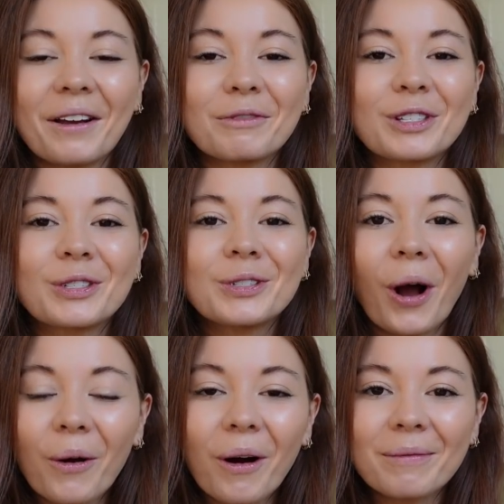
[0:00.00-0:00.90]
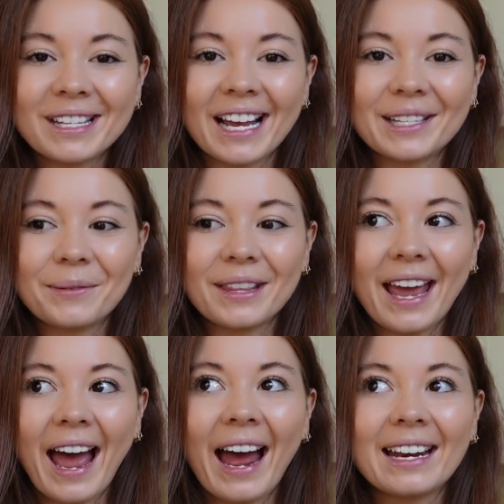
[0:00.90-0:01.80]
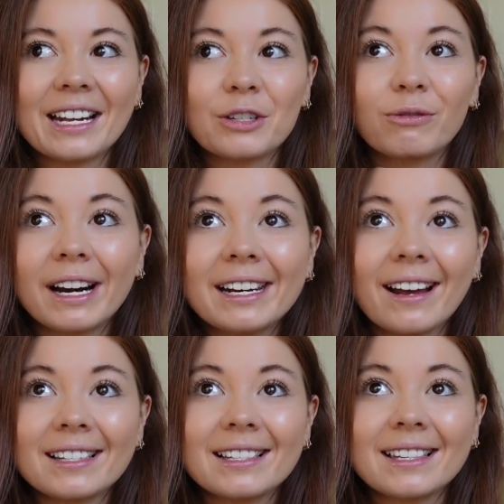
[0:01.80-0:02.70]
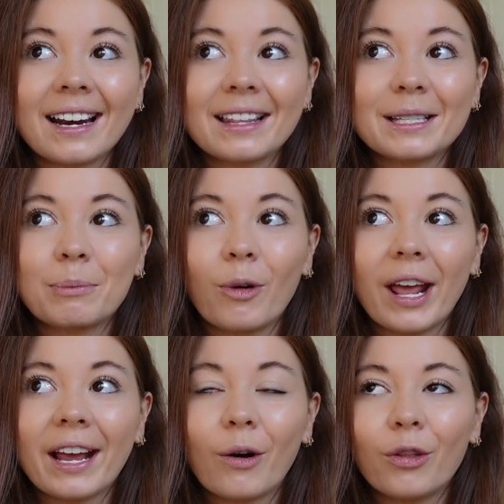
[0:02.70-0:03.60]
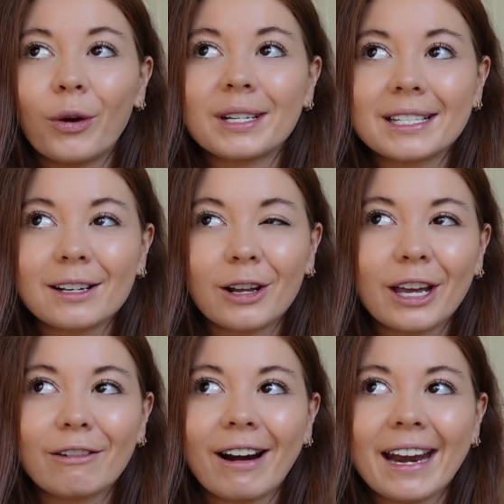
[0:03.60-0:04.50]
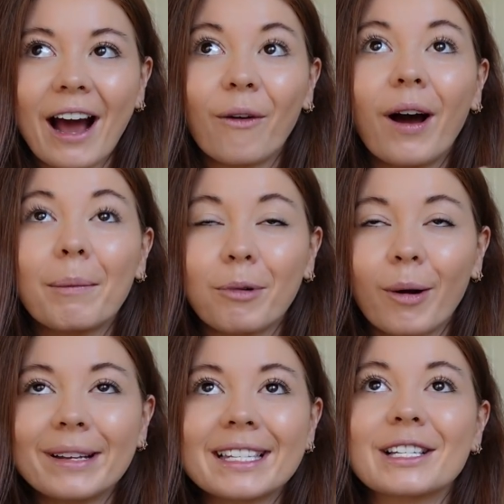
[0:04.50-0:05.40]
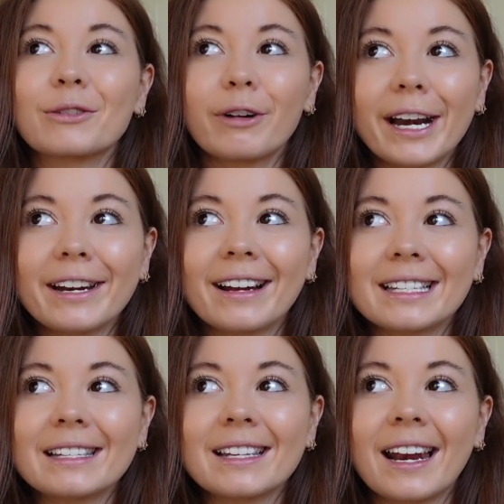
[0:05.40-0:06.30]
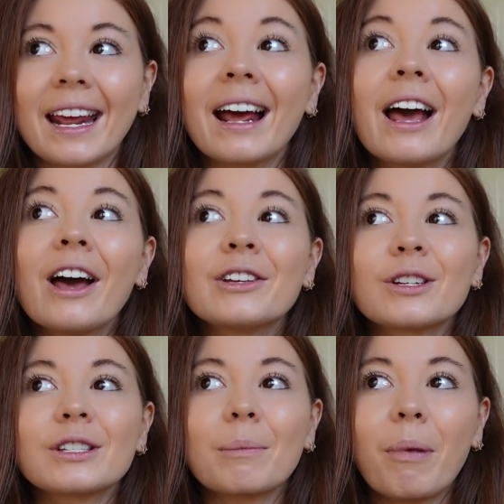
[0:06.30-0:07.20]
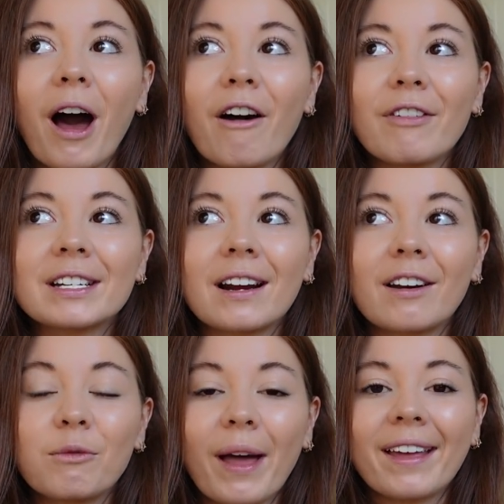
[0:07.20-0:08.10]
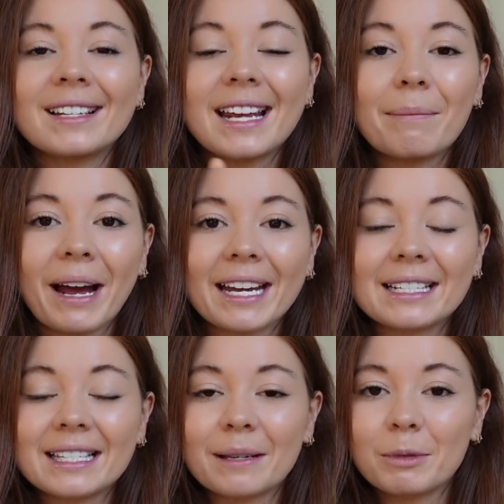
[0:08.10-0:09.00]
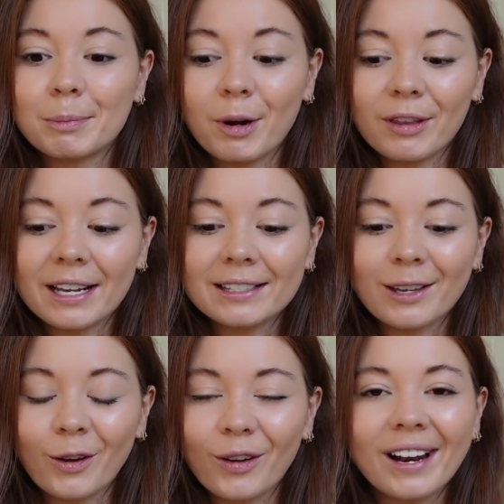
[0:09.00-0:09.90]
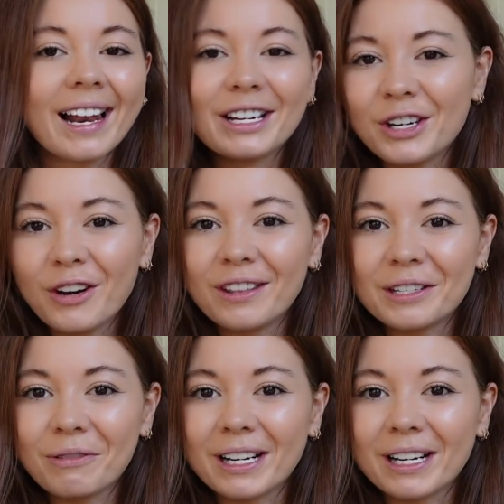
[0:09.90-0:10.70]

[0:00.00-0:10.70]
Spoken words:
I'm so obsessed with it. And it's really nice and sunny this morning, although it doesn't look it right now, I promise. It's really nice and sunny, so it's the perfect kind of weather to get back into some smoothies. So let's show you this